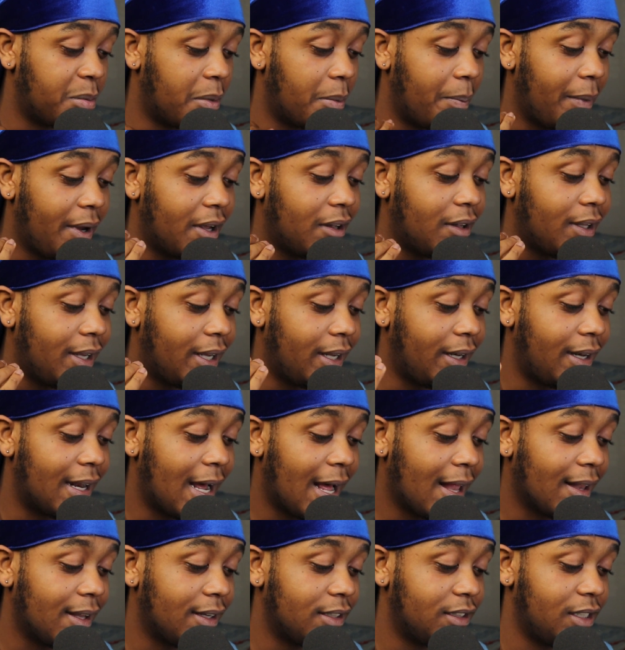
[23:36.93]
but merely
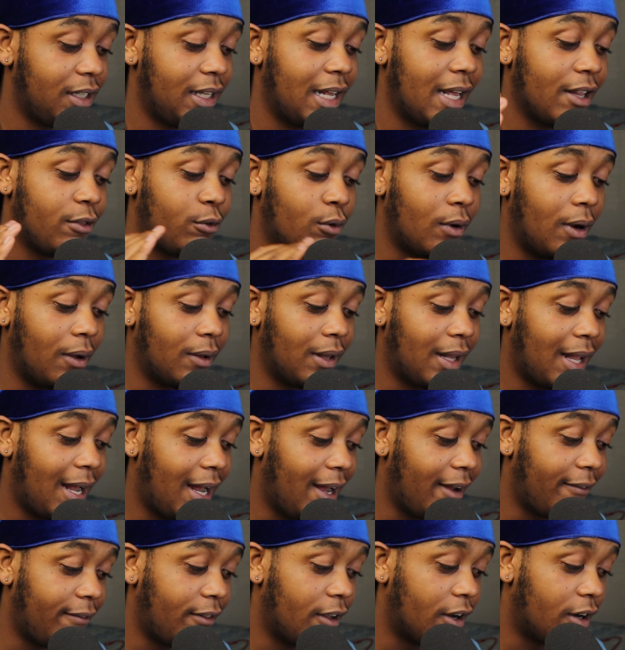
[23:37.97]
acknowledging that throughout
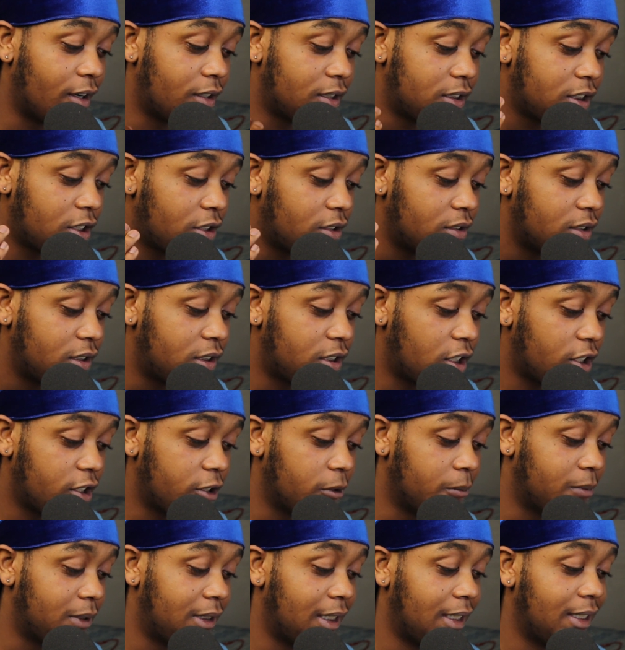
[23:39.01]
life there are certain
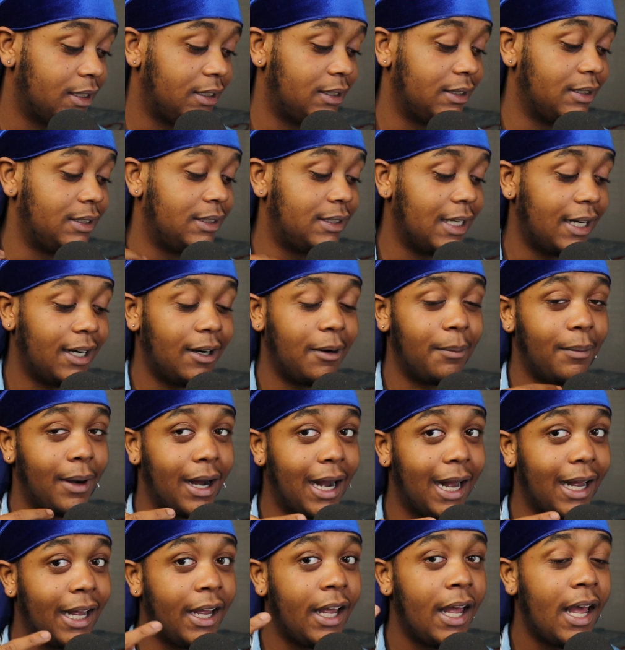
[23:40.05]
circumstances set up
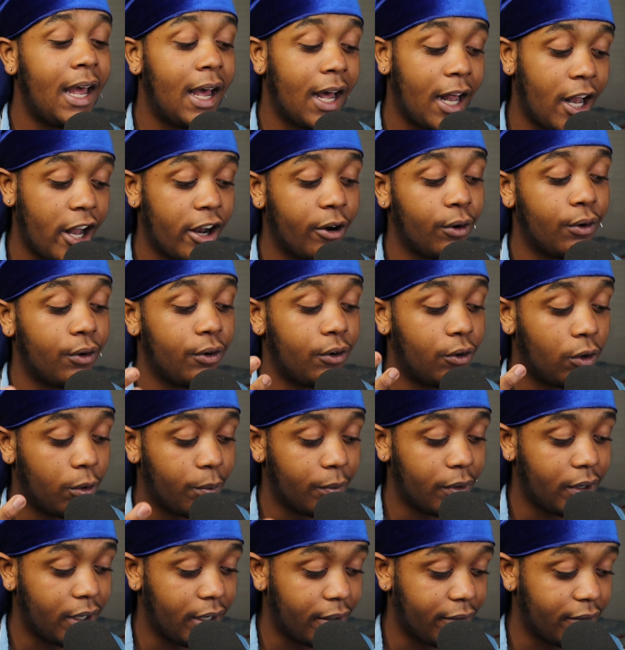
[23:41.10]
by
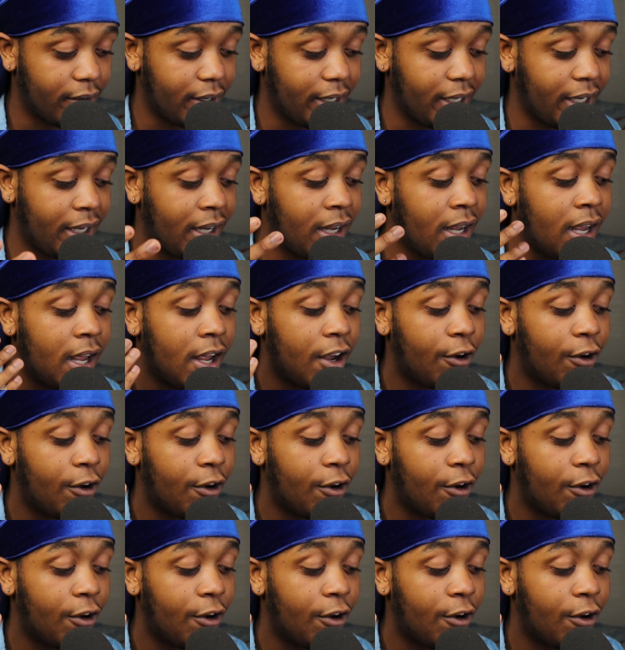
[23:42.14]
heteronormativity,